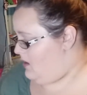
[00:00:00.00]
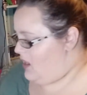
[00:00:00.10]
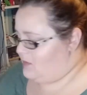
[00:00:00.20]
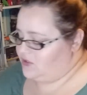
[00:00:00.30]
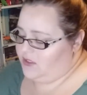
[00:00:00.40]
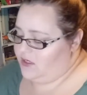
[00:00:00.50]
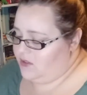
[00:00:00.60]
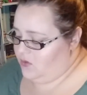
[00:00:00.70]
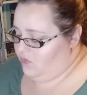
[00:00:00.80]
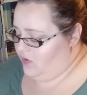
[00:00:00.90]
I'm just going to
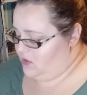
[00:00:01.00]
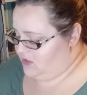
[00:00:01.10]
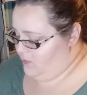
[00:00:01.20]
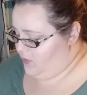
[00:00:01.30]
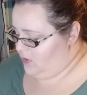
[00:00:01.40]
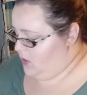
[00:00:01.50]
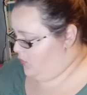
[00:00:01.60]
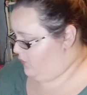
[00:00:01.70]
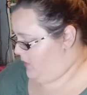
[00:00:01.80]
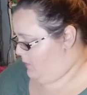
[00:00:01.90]
do a real simple look
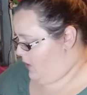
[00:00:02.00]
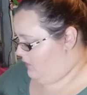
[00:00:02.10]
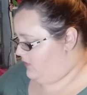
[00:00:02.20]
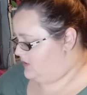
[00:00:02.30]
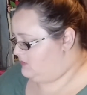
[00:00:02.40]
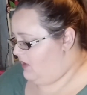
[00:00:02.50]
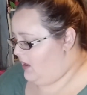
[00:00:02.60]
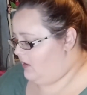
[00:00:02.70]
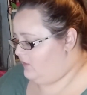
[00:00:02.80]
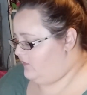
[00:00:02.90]
with my Marvelous
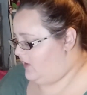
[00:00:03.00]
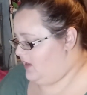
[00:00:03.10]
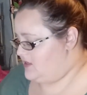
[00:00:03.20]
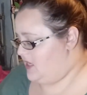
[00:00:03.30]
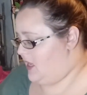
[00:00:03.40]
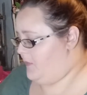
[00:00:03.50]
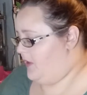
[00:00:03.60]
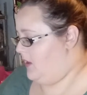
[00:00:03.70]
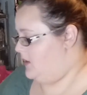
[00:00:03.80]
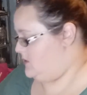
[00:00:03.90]
Mauves and top it.